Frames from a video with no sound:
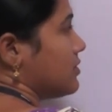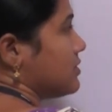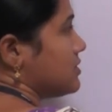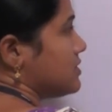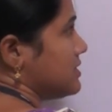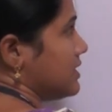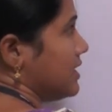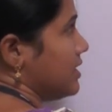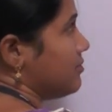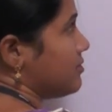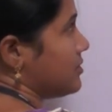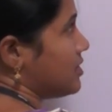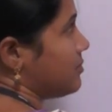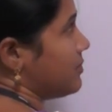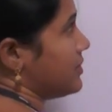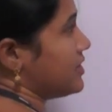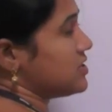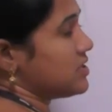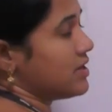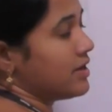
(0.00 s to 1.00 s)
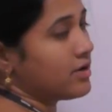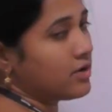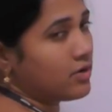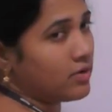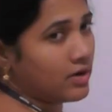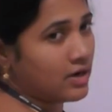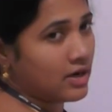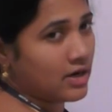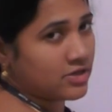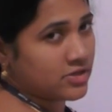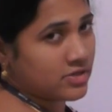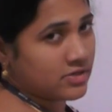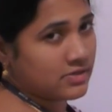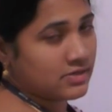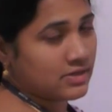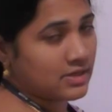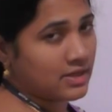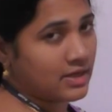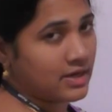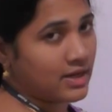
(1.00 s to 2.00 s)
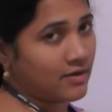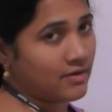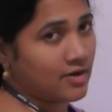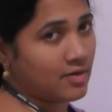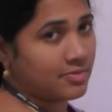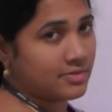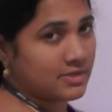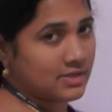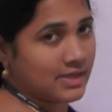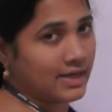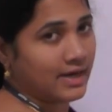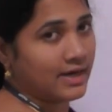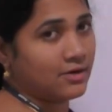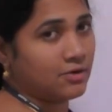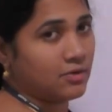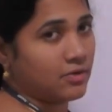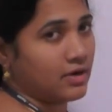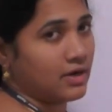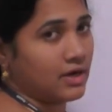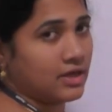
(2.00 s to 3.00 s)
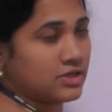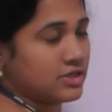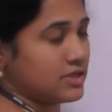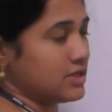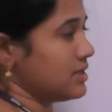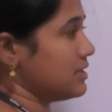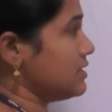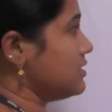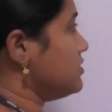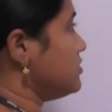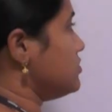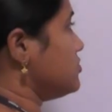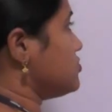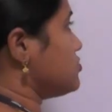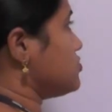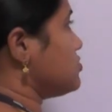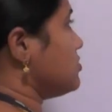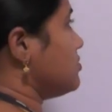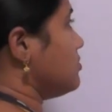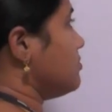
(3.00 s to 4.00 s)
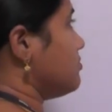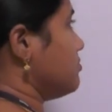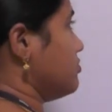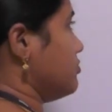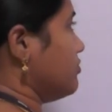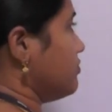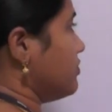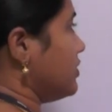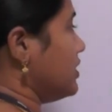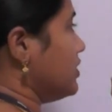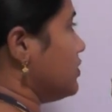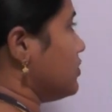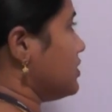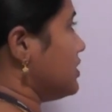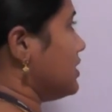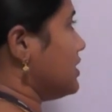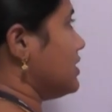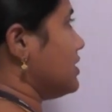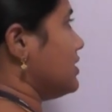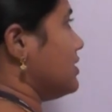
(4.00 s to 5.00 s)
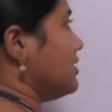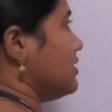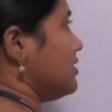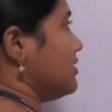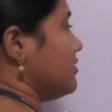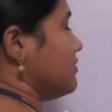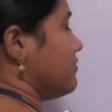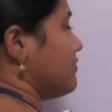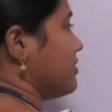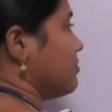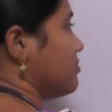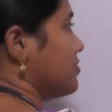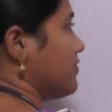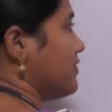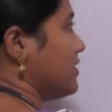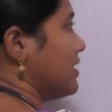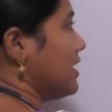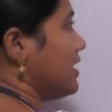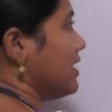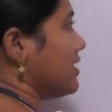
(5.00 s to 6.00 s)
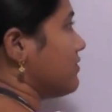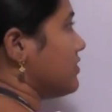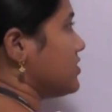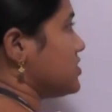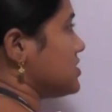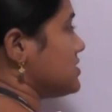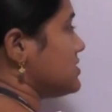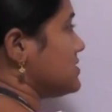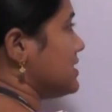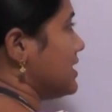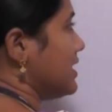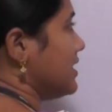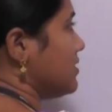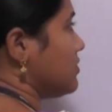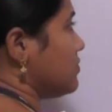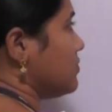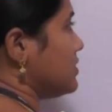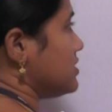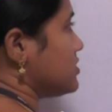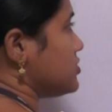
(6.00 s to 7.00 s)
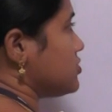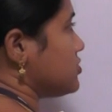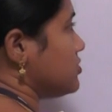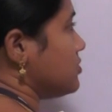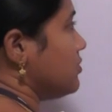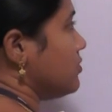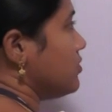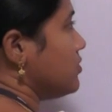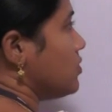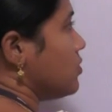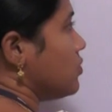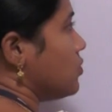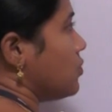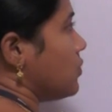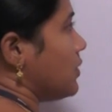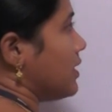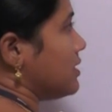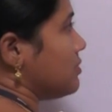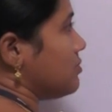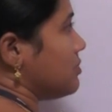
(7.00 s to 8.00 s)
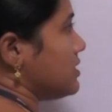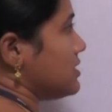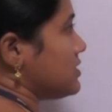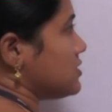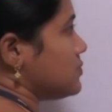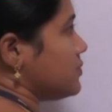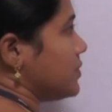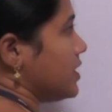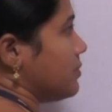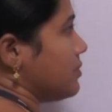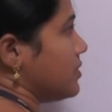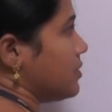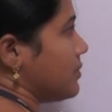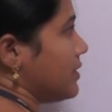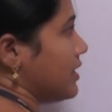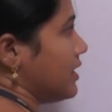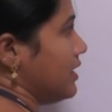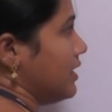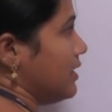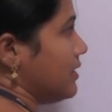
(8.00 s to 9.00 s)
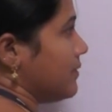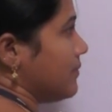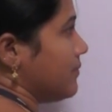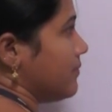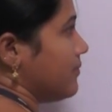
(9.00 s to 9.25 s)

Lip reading: same the Pitcher correlations, they developed second correlation. So we know that from the virial equation Z equals to 1 plus Bp by